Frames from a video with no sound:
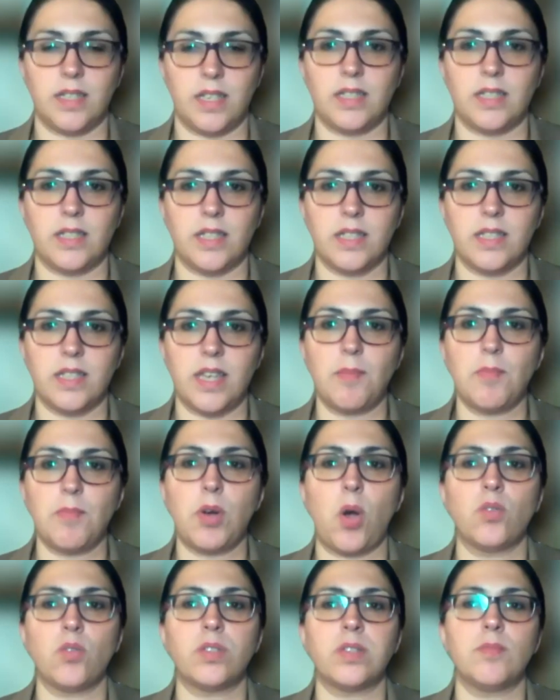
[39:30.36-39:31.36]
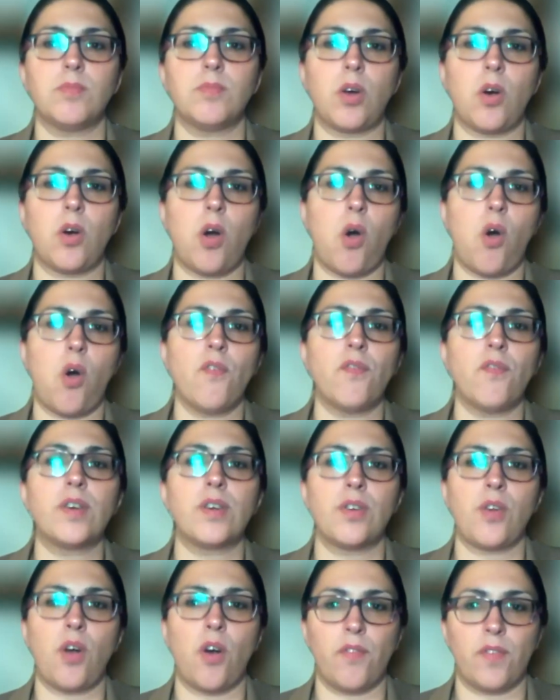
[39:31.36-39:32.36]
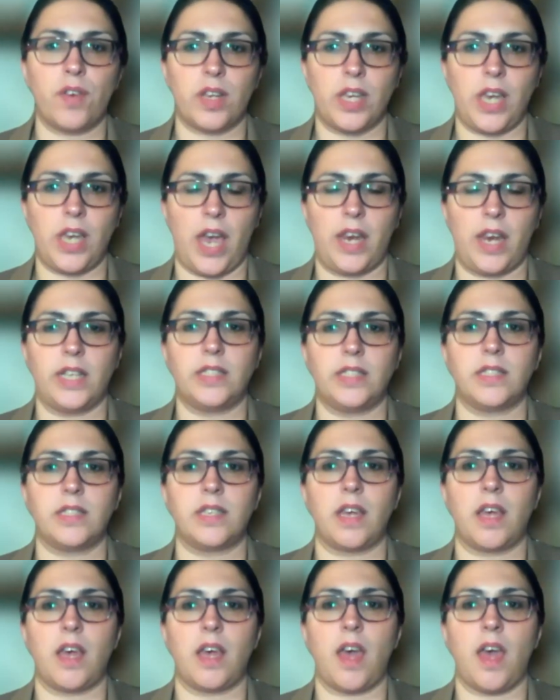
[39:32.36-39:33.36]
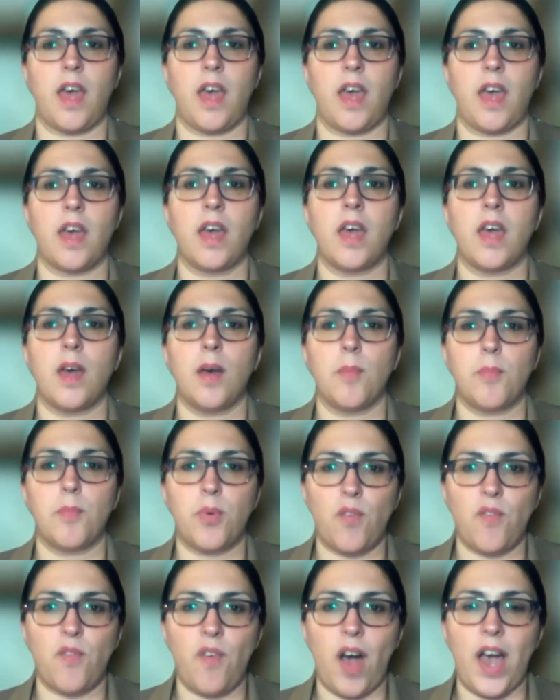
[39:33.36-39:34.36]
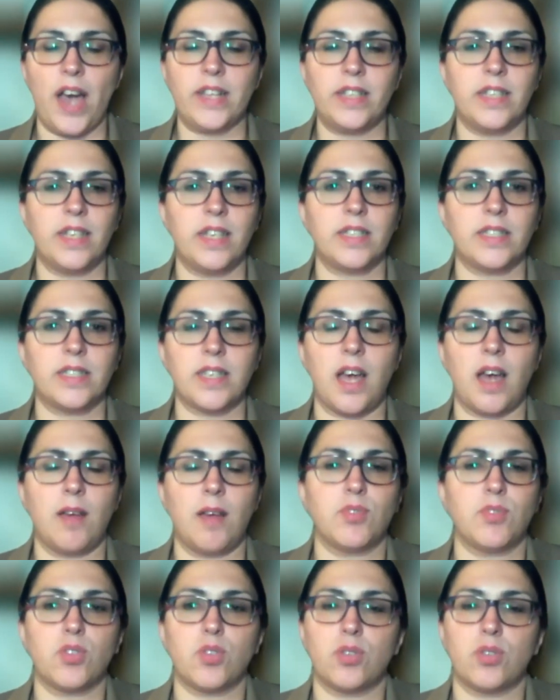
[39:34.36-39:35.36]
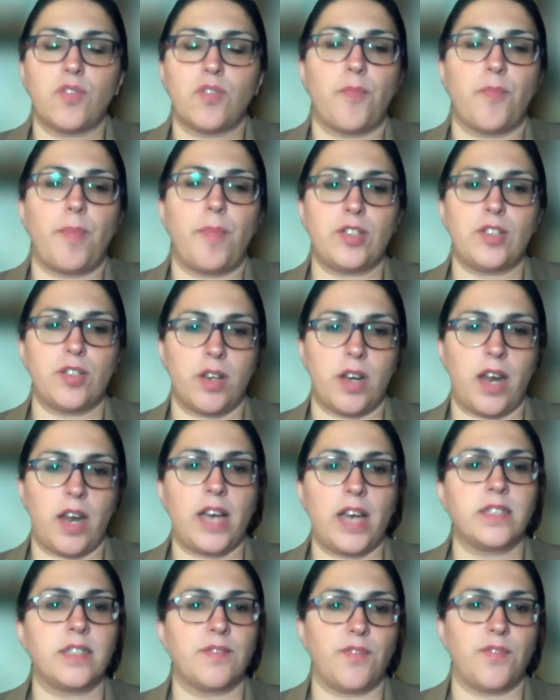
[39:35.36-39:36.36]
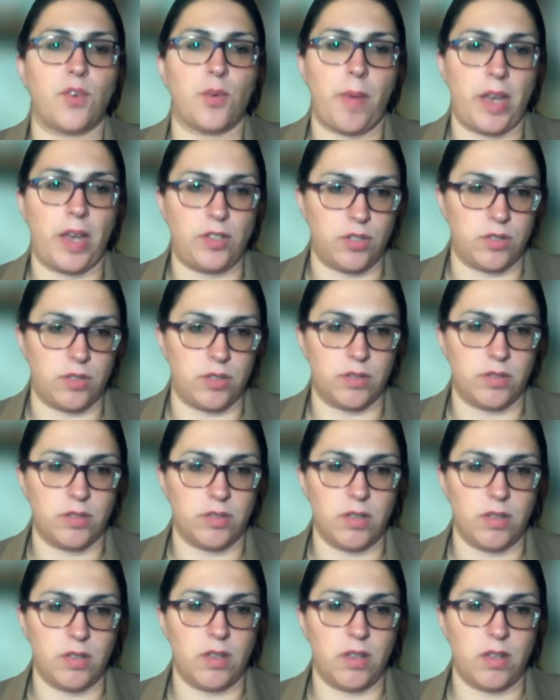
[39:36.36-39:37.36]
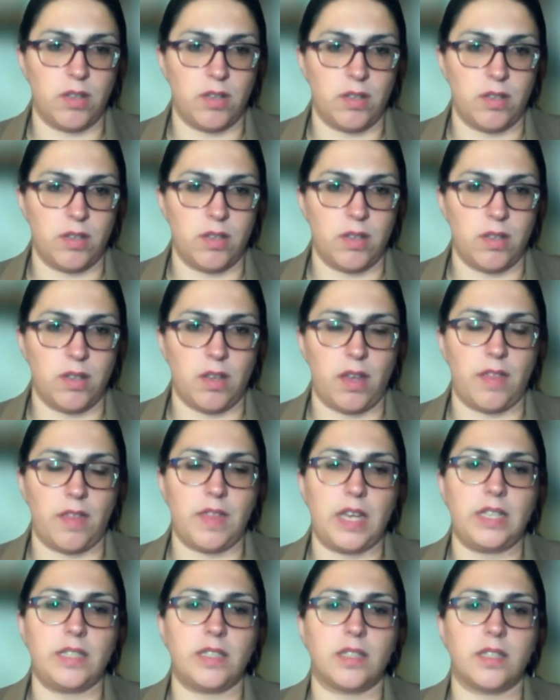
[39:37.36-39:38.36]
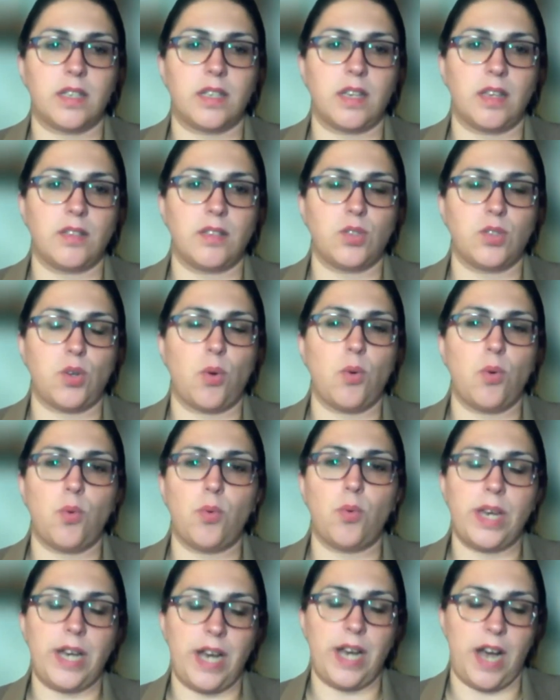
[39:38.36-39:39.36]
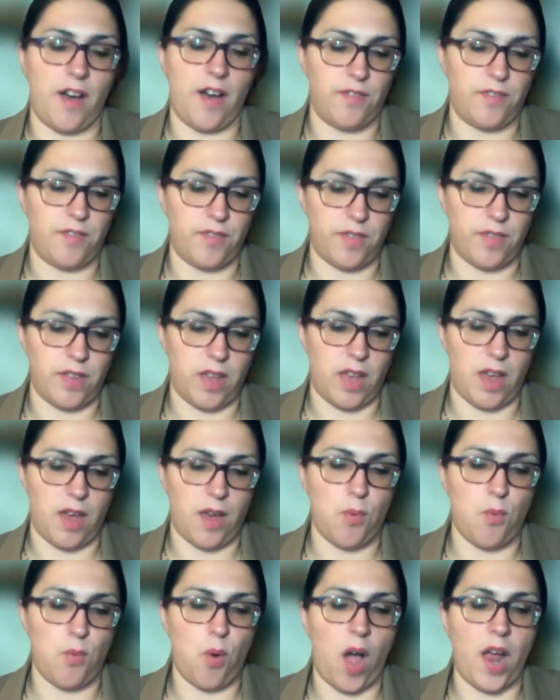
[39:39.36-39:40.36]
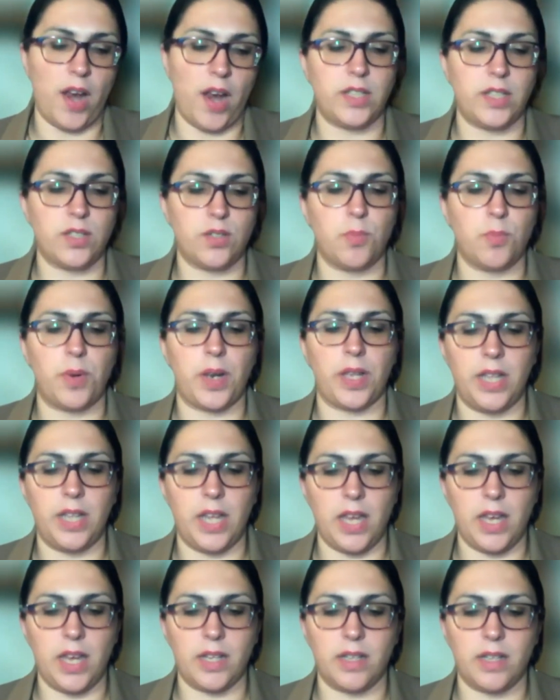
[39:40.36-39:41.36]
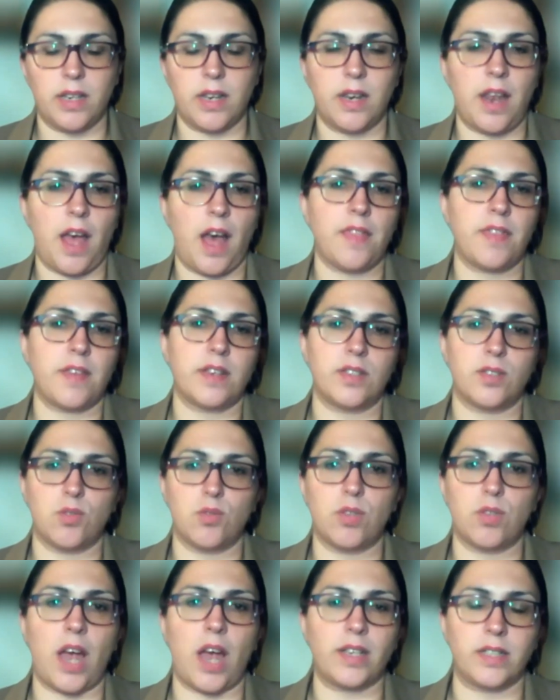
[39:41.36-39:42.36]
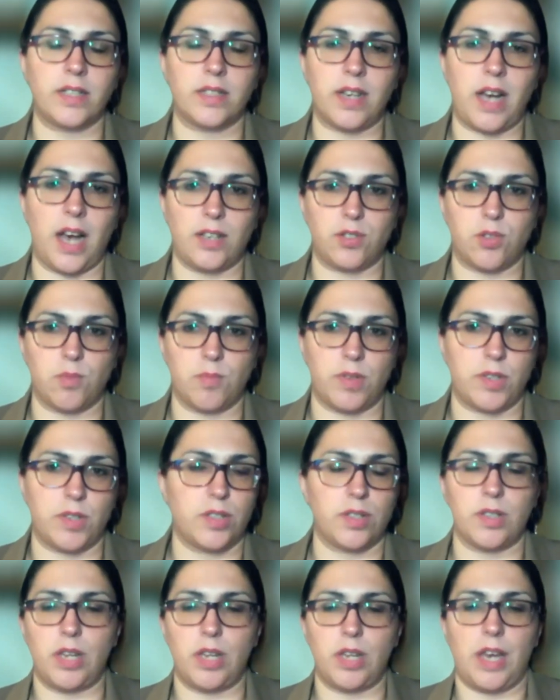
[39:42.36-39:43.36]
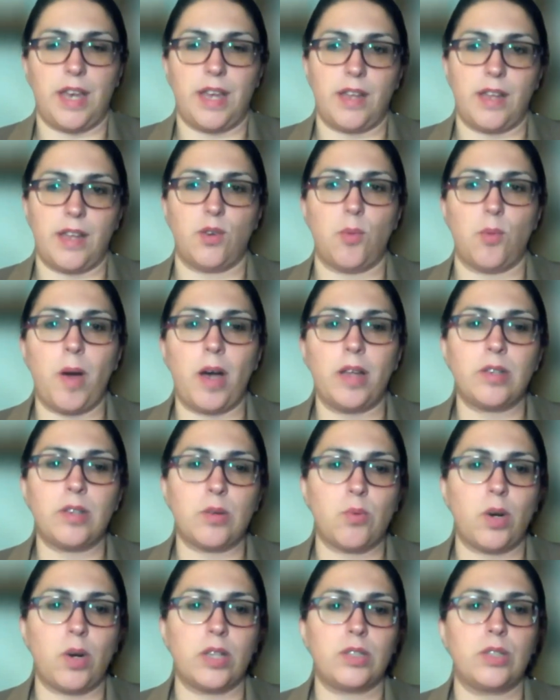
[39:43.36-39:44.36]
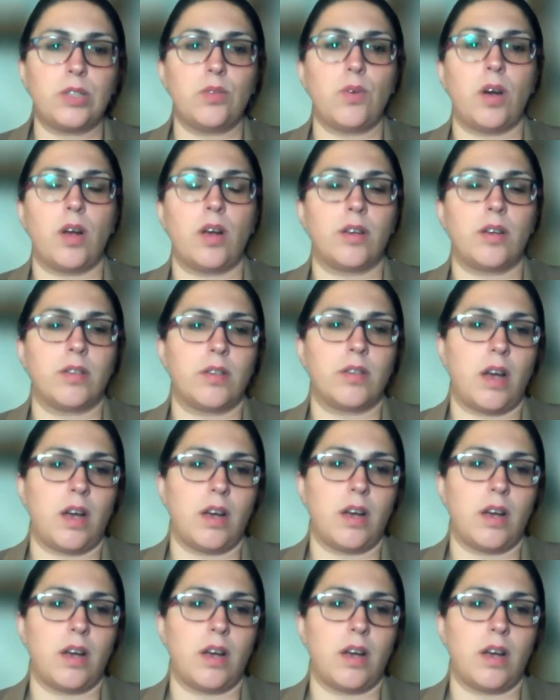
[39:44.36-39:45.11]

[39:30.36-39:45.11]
it's the same concept over and over again. It's uh, providing some sort of personalized information. Uh, this so we have uh, one is to predict and another is to target customers. Uh, no matter what you are